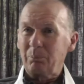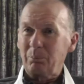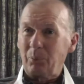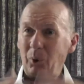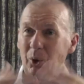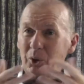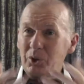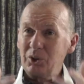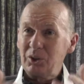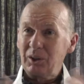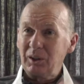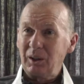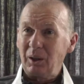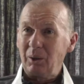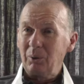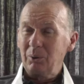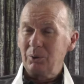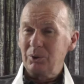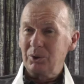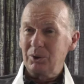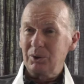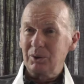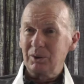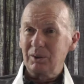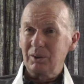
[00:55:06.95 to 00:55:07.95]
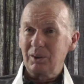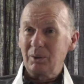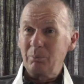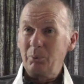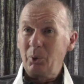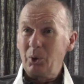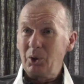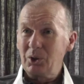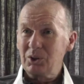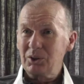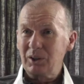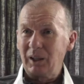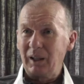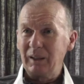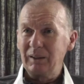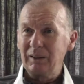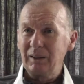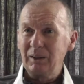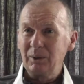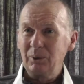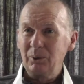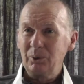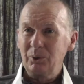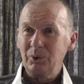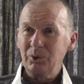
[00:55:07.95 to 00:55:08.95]
pointing out the Buddhist
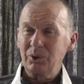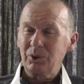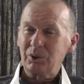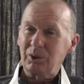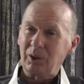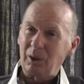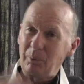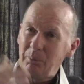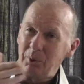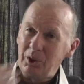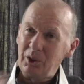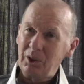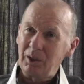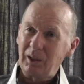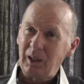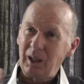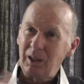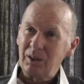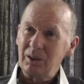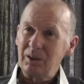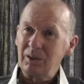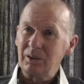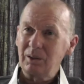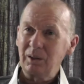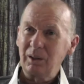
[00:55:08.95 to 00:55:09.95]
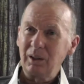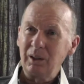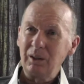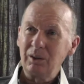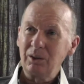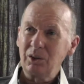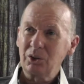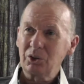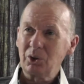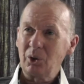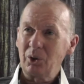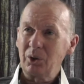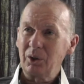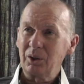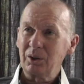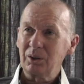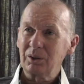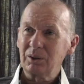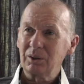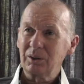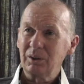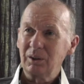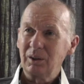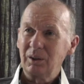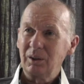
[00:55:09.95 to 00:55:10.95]
ideals communicated in the
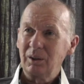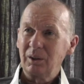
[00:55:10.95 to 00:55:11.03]
sonnet